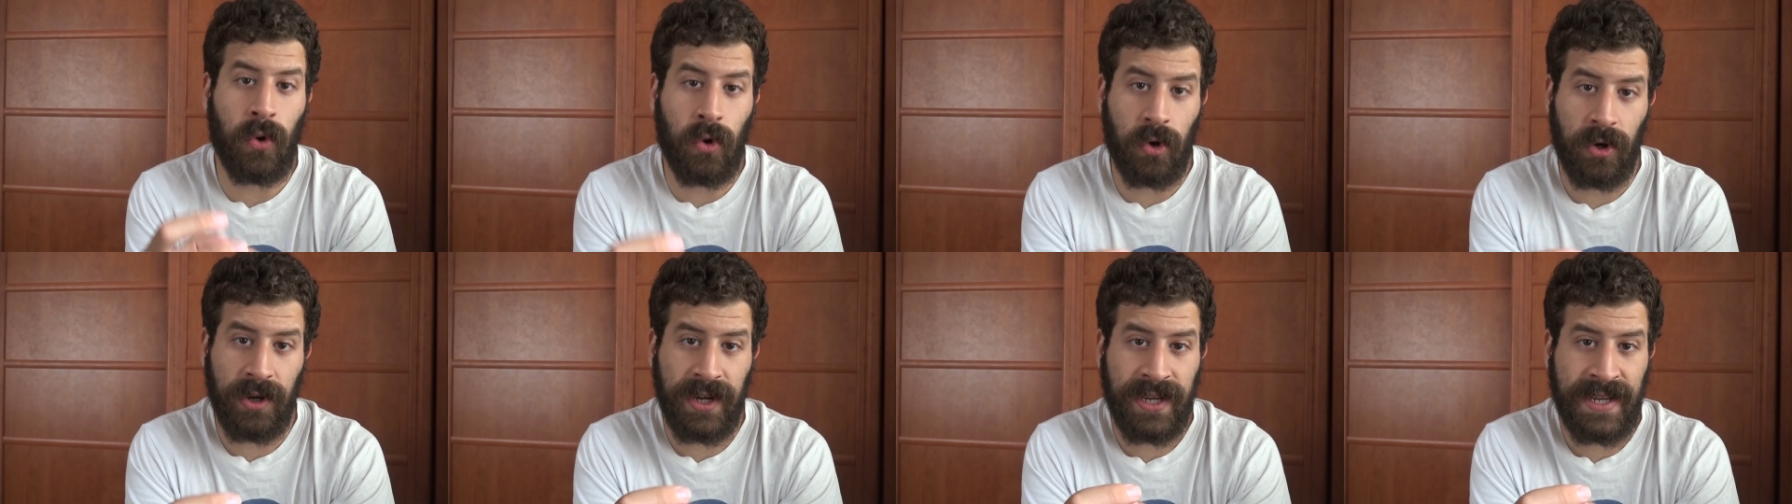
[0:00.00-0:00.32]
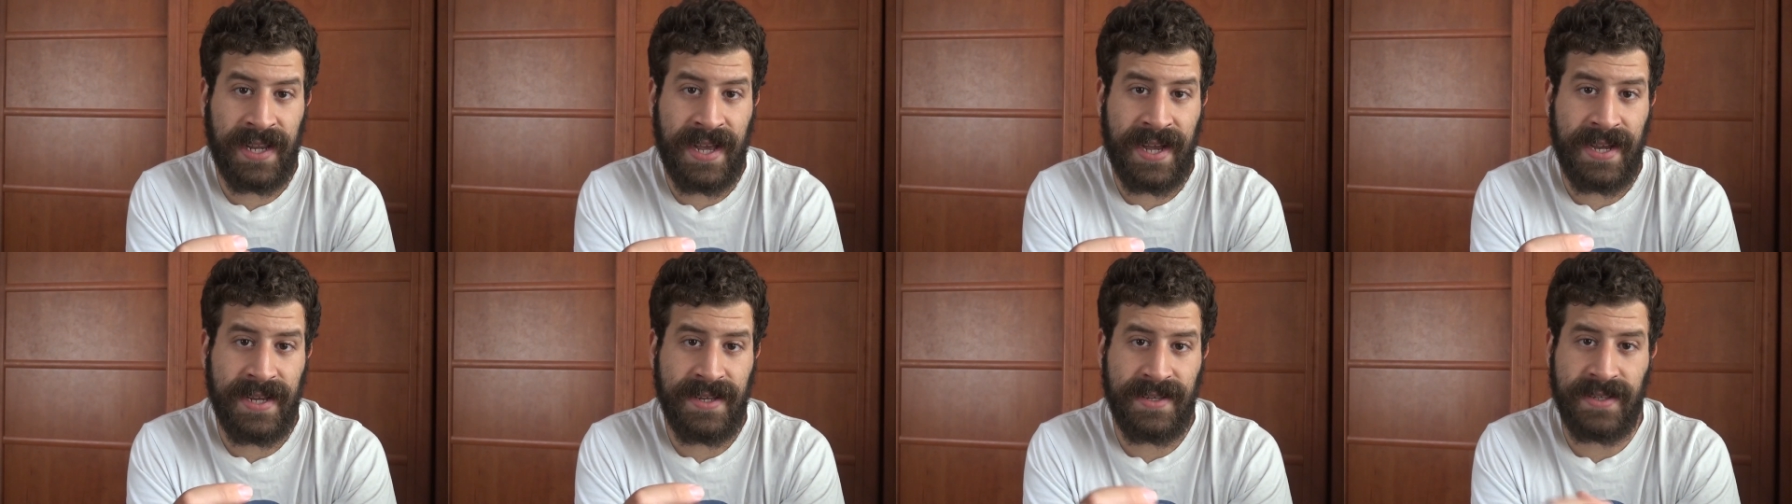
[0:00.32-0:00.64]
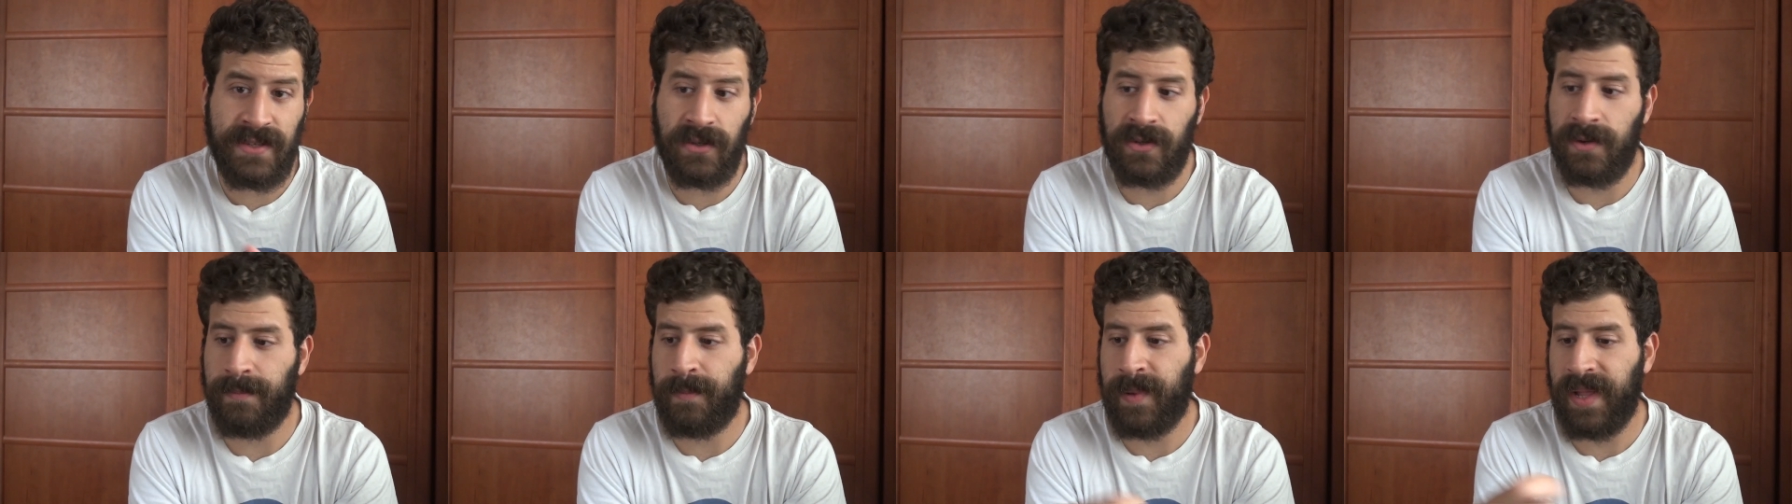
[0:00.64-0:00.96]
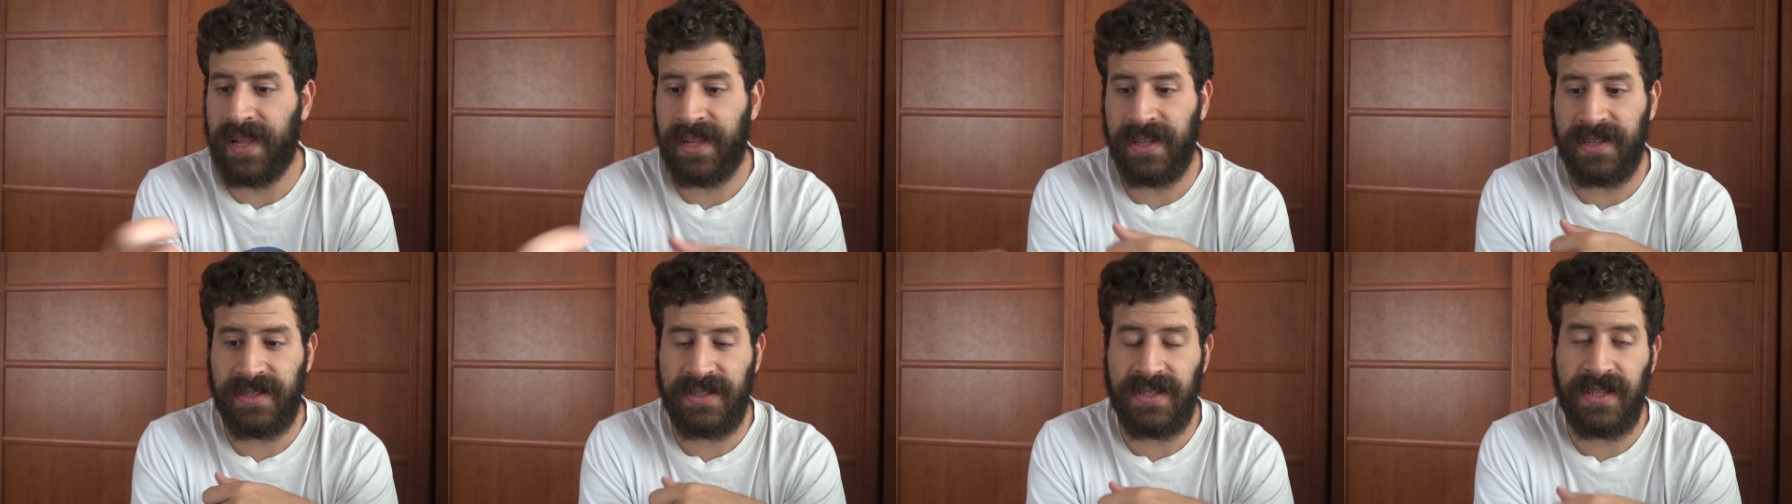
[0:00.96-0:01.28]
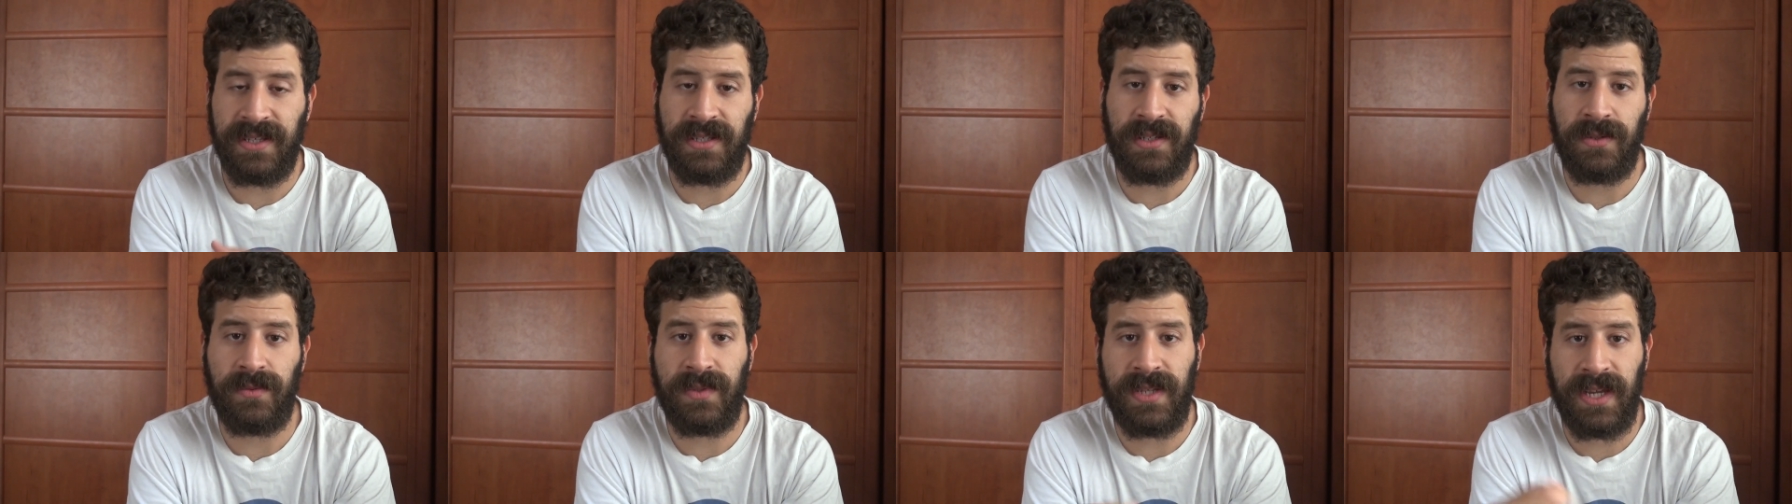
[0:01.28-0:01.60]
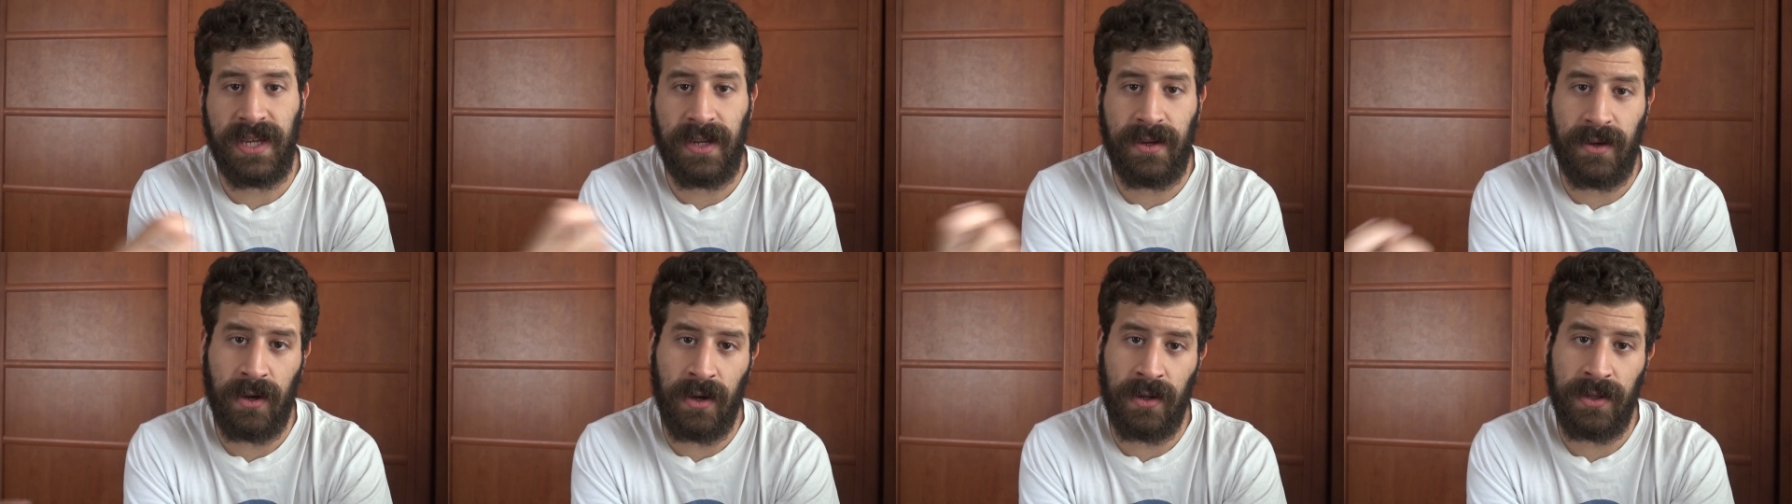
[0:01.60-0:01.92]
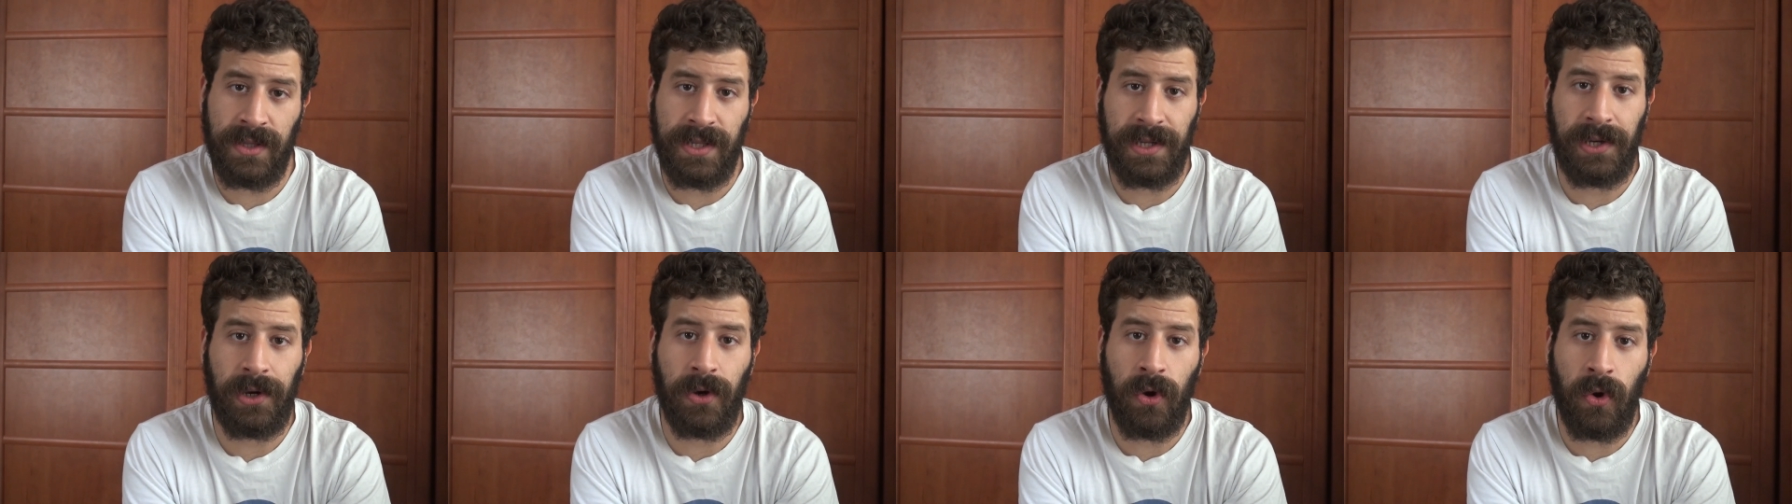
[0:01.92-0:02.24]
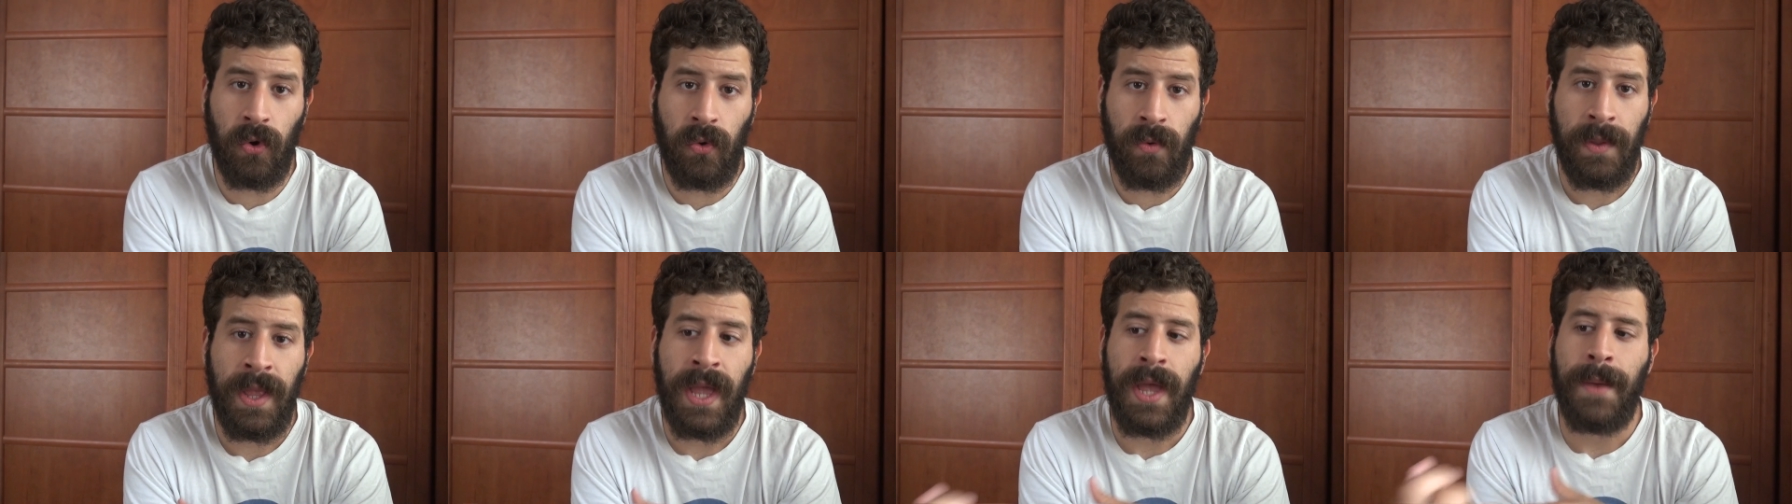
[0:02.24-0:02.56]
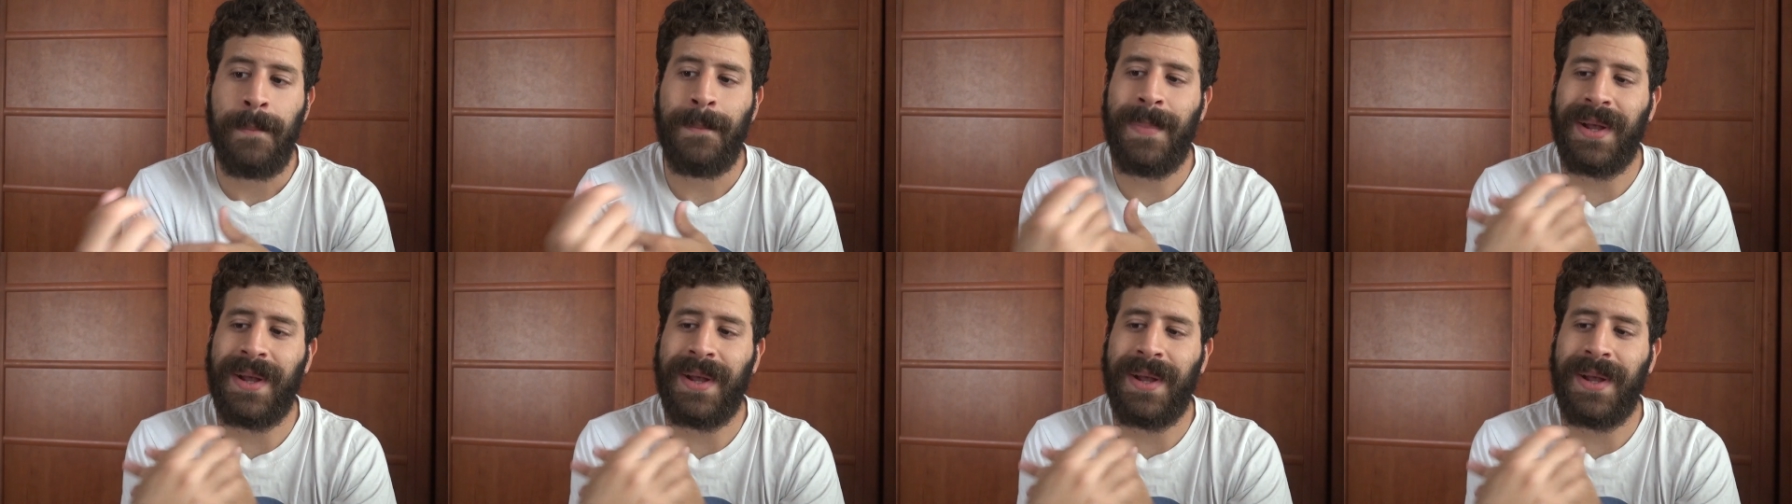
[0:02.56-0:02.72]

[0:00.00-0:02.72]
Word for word: organized on a palette that you take on the go,